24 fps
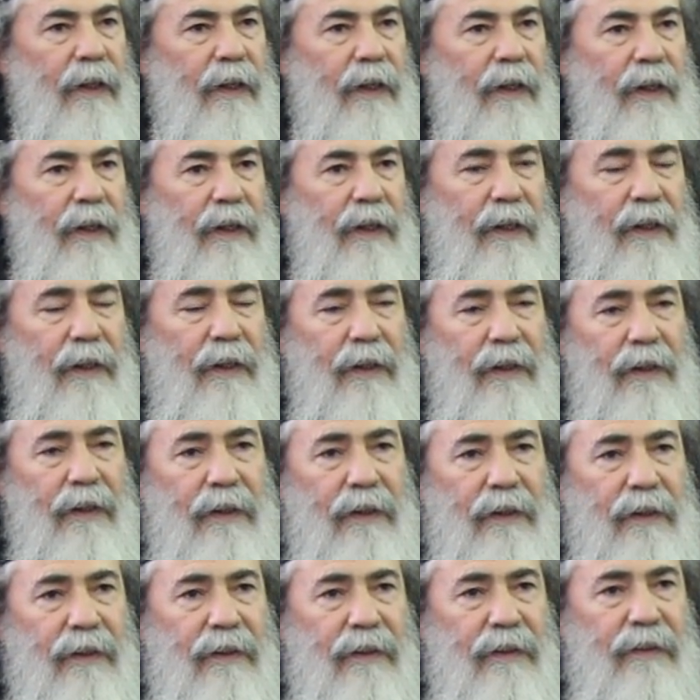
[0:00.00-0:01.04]
uh,
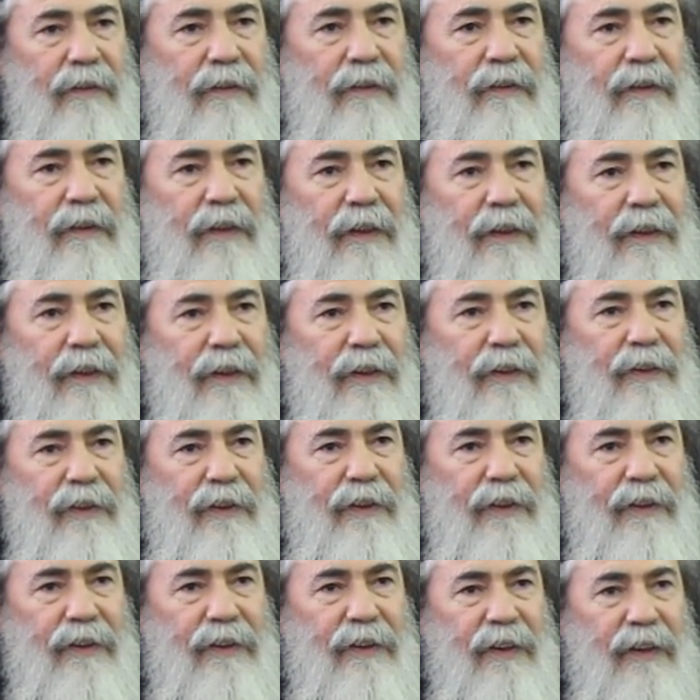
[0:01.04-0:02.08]

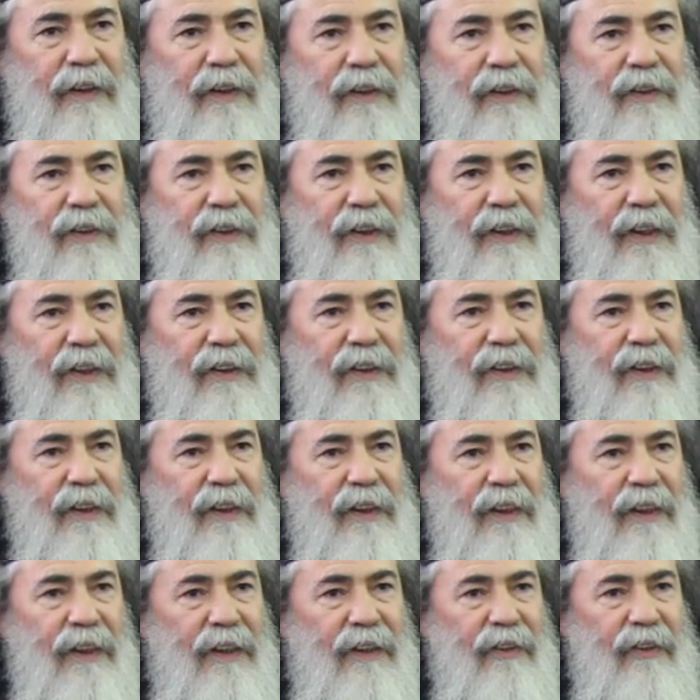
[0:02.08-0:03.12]
religious,
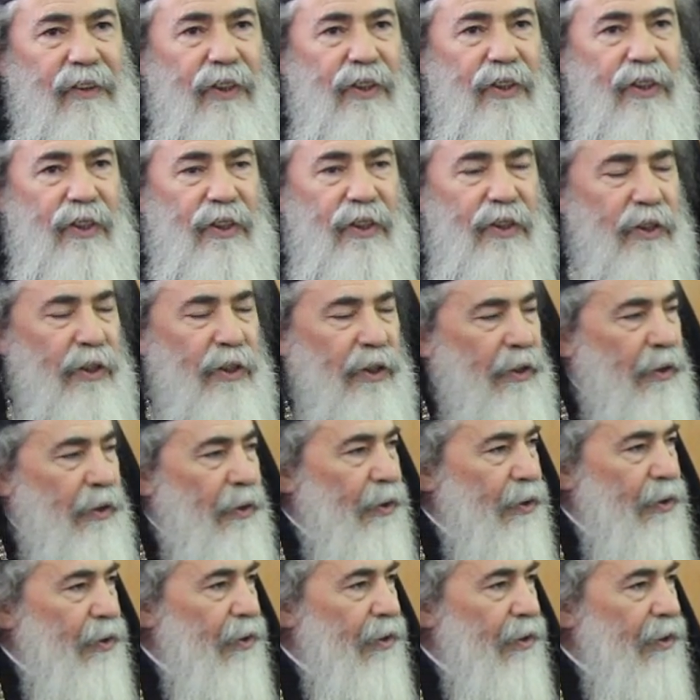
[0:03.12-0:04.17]
ecclesiastical, Christian
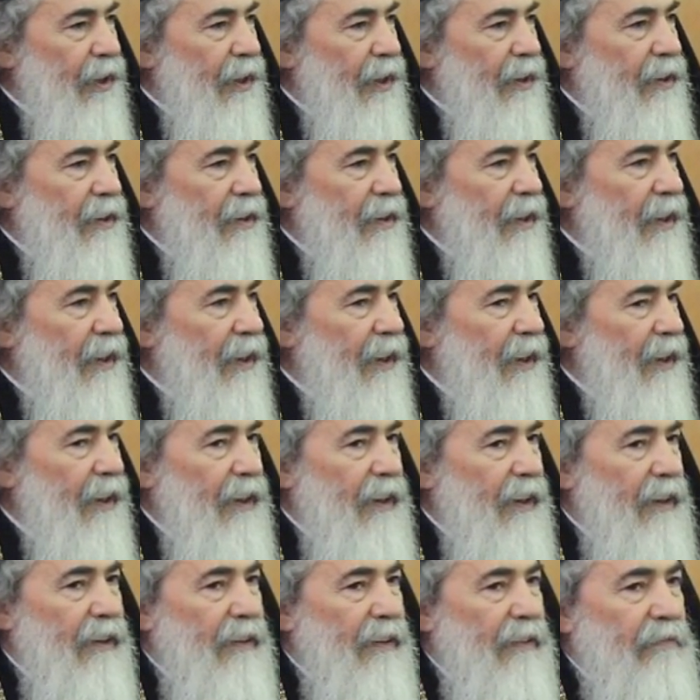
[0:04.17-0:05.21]
institution that
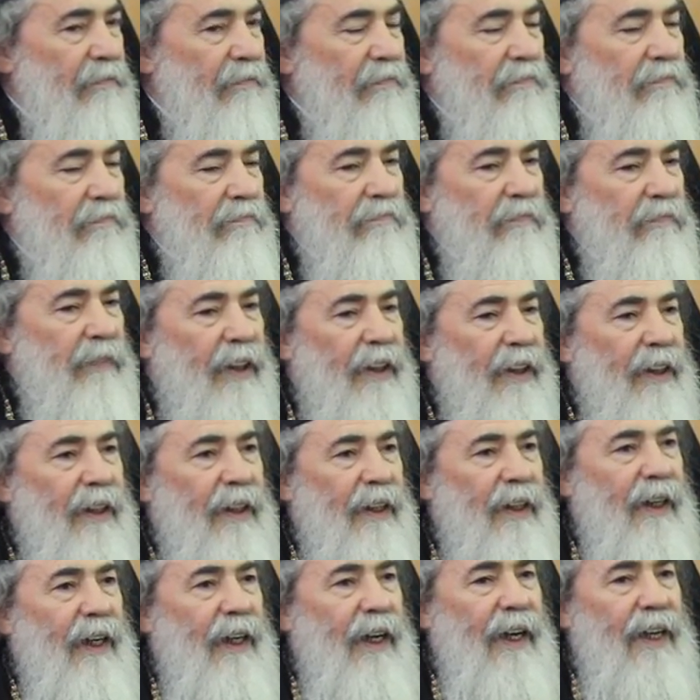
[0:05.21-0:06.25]
uh,
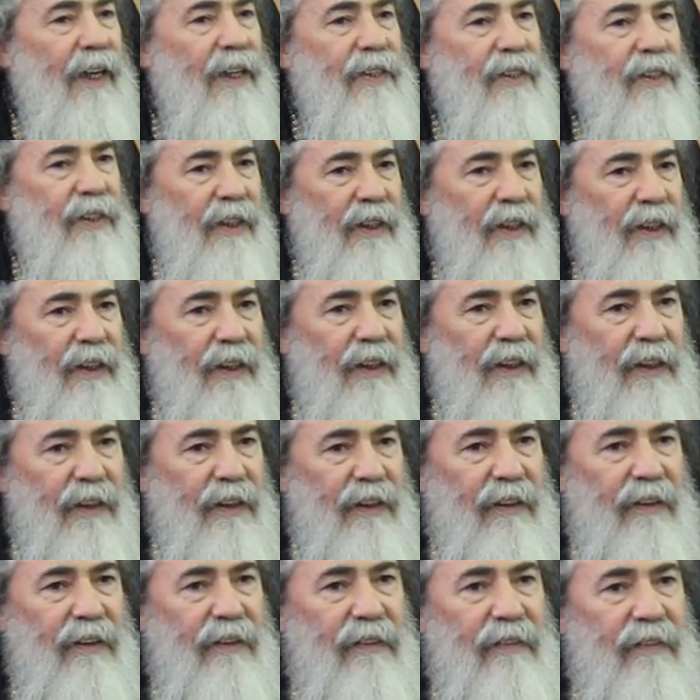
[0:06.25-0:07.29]
has a,
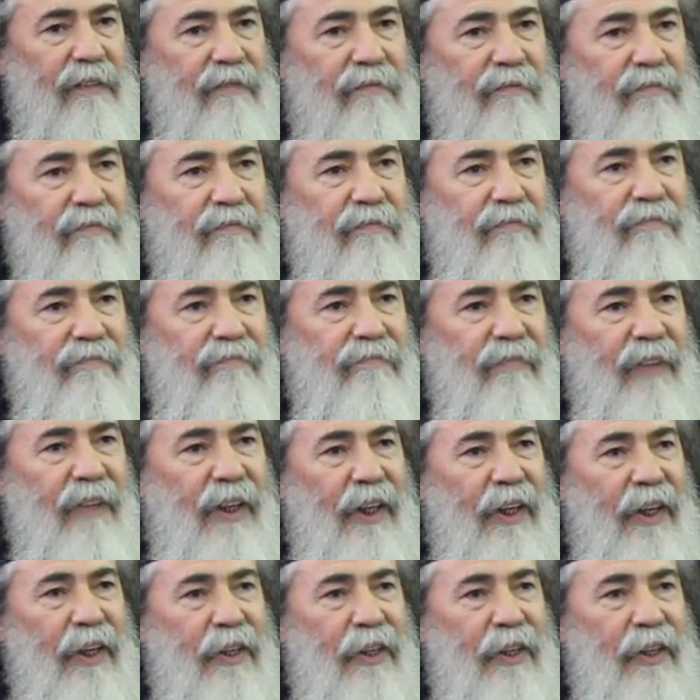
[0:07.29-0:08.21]
a,